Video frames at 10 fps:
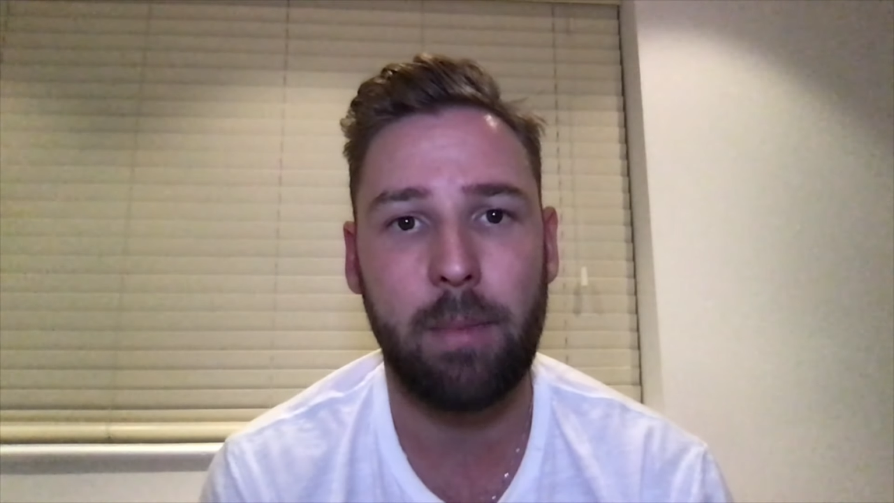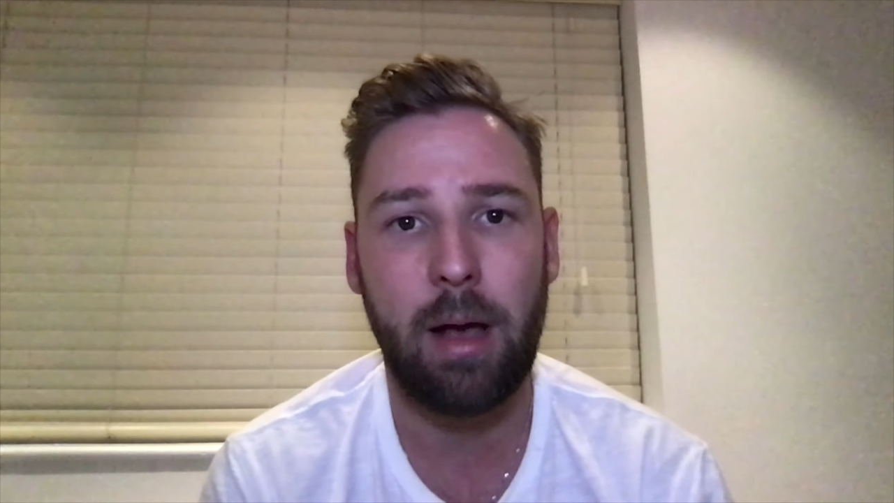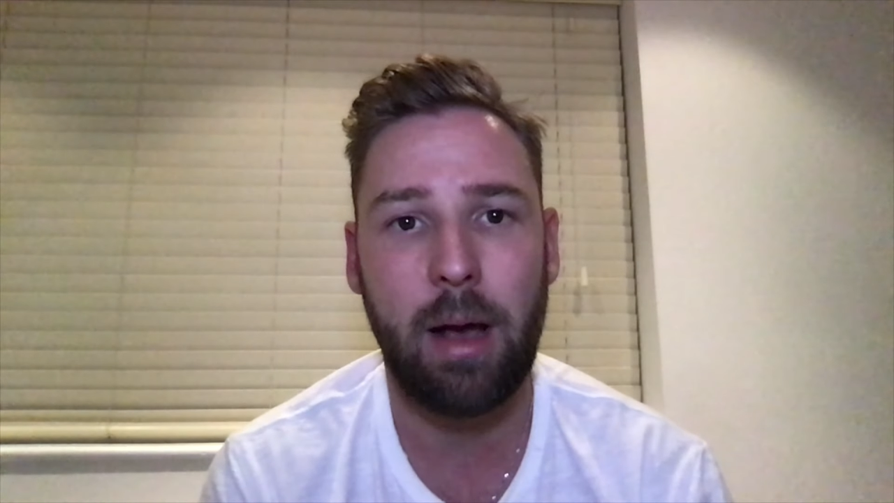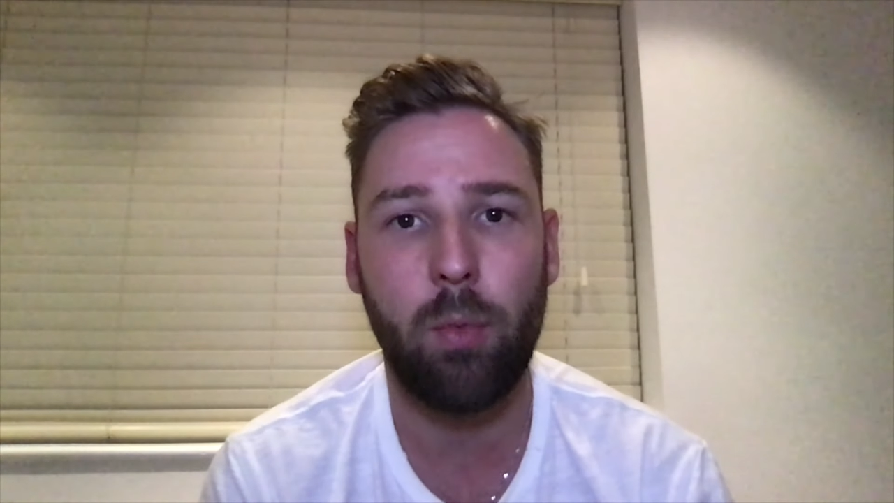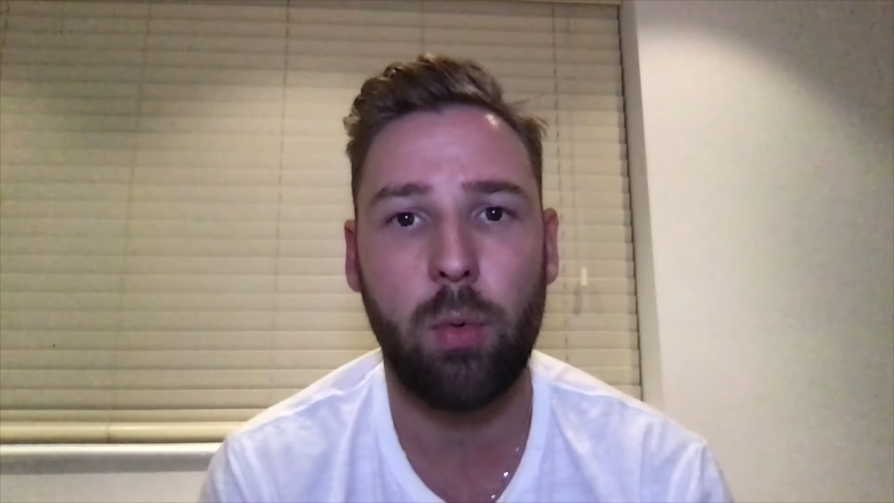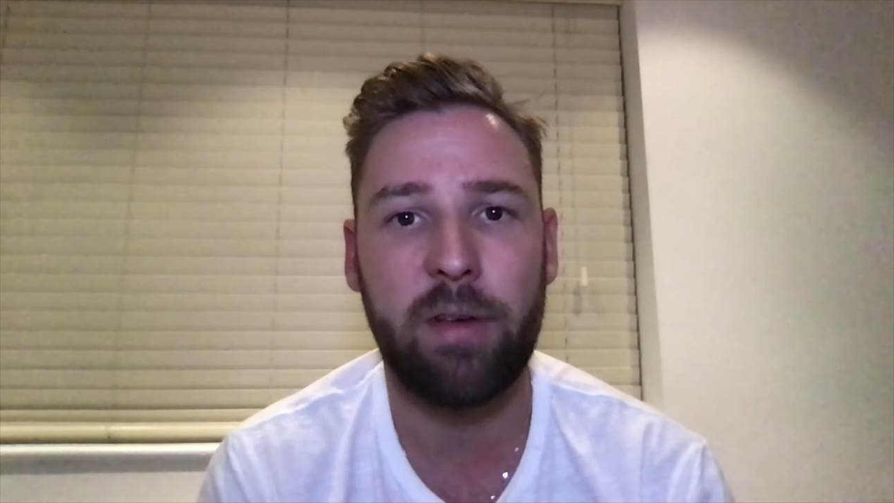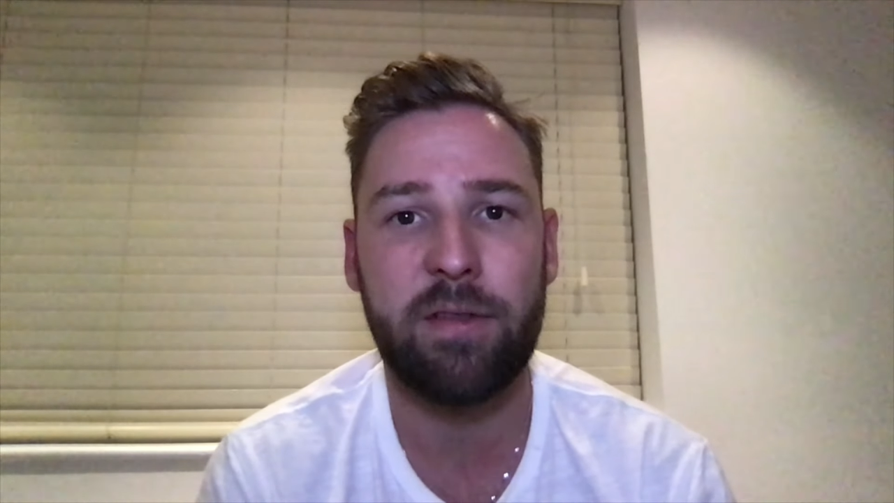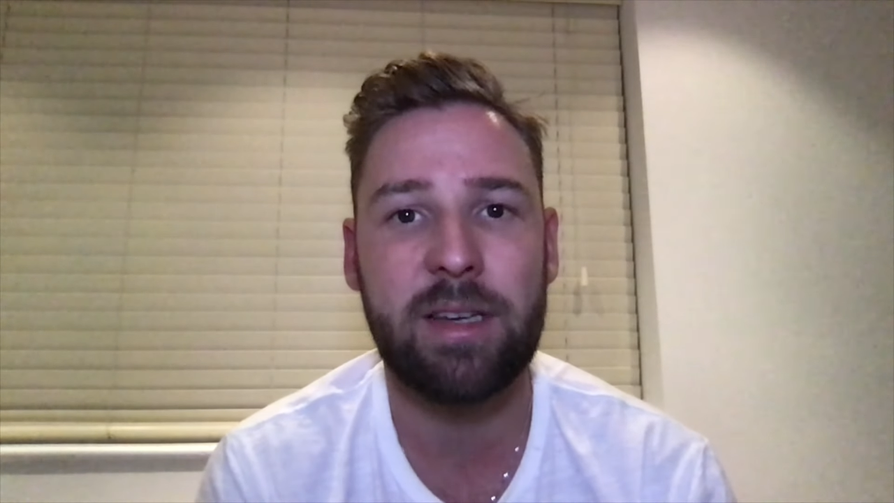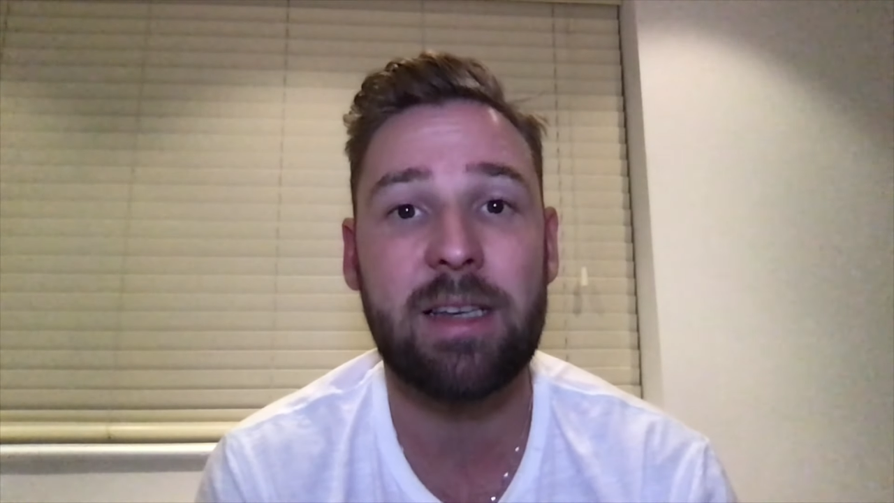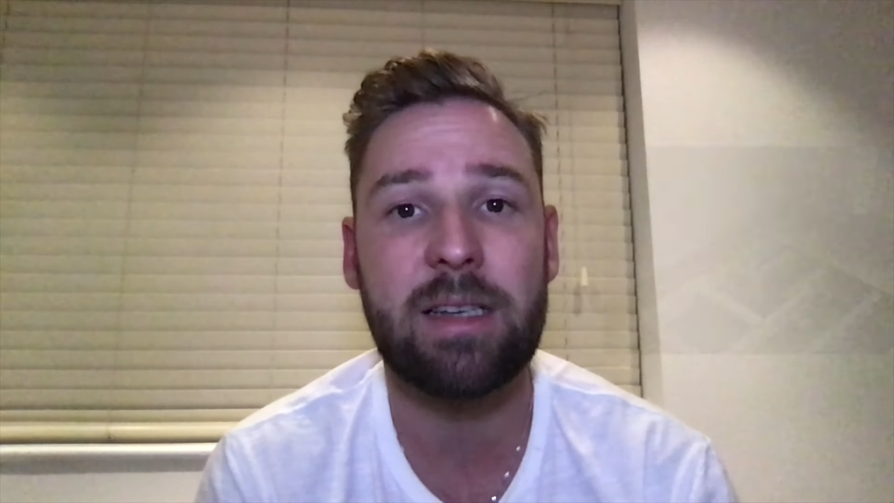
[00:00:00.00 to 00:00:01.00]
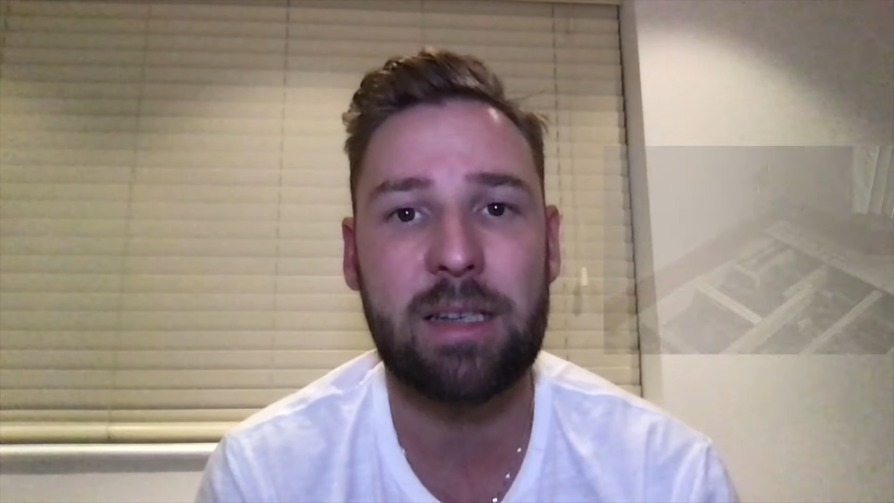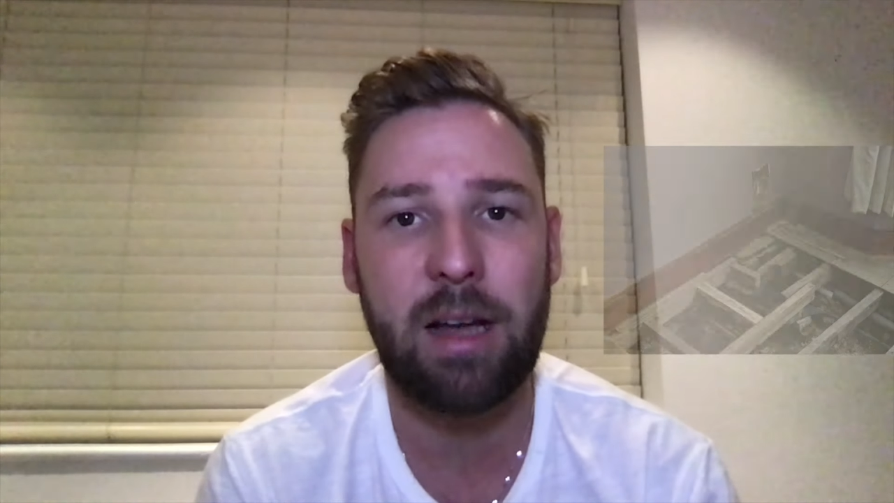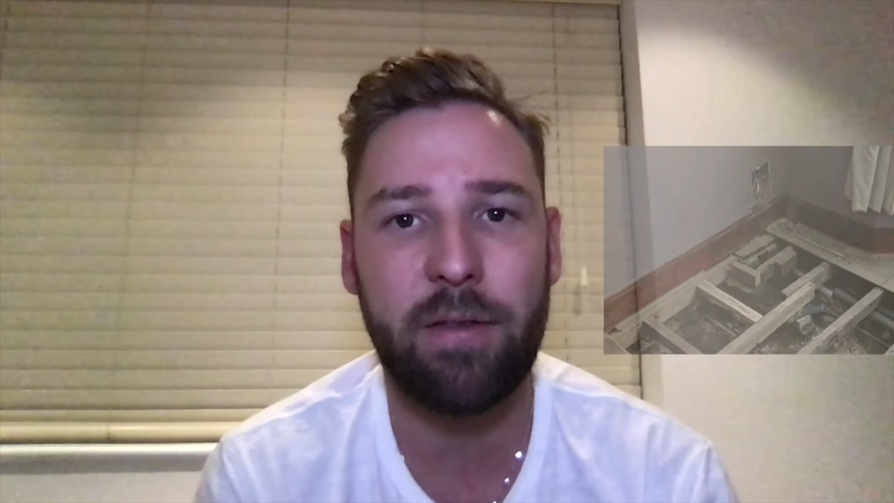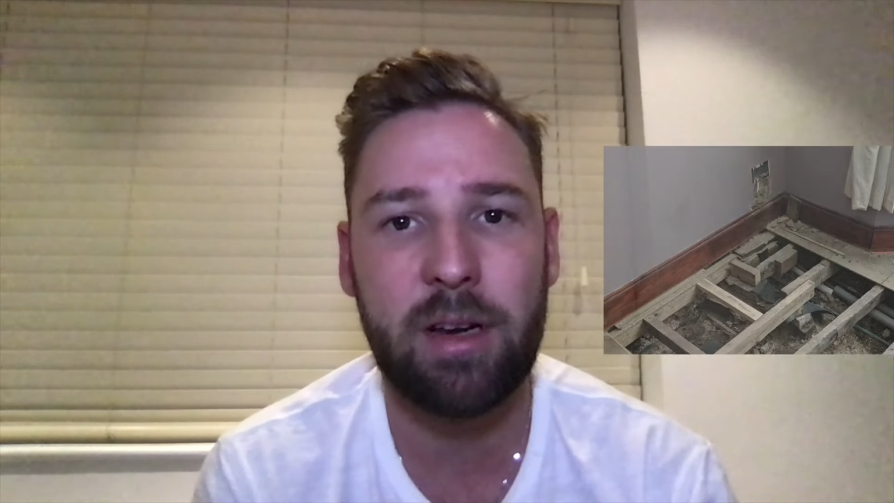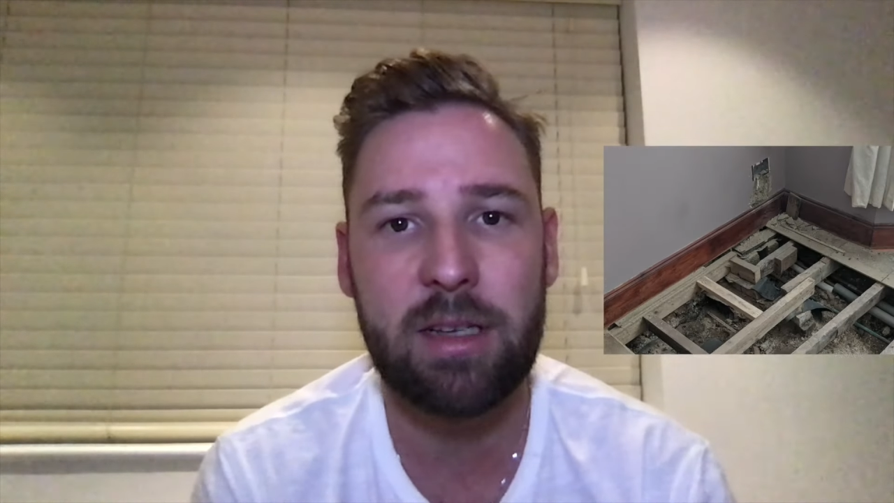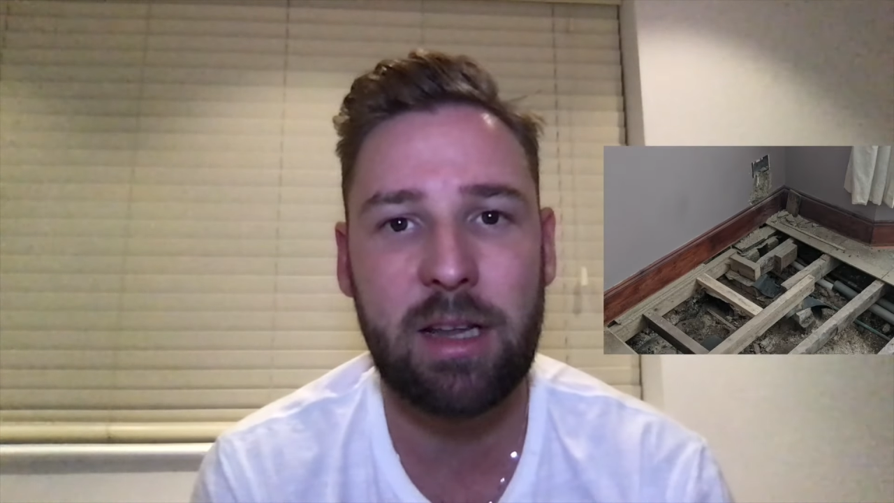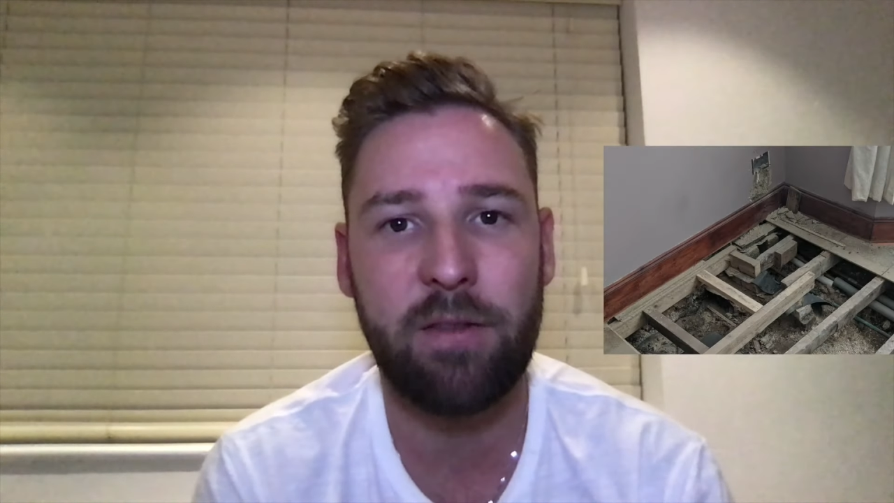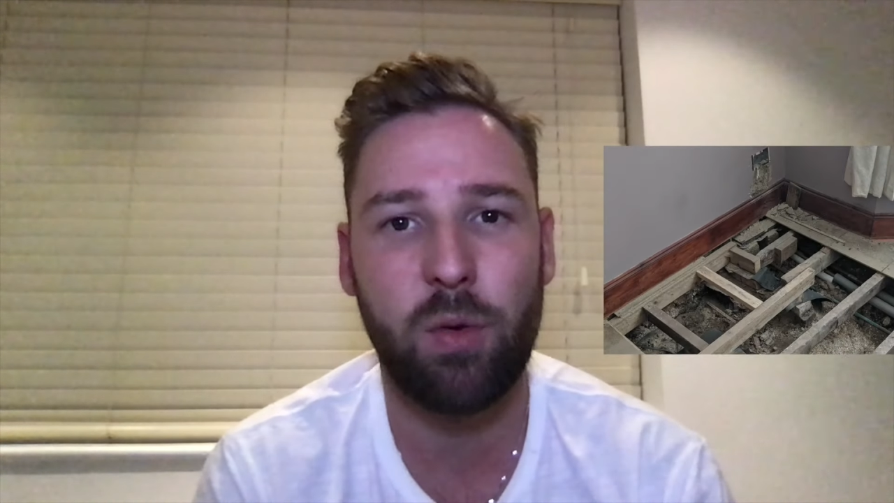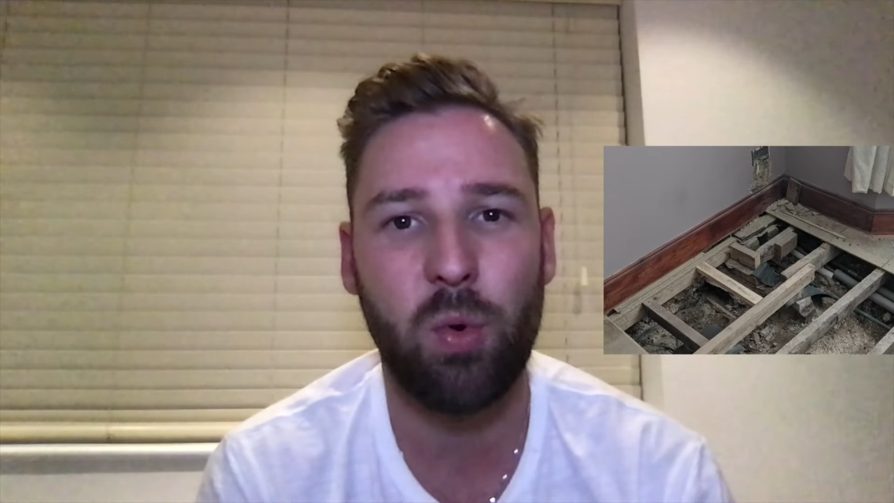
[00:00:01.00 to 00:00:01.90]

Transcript: And what we've since discovered is that if you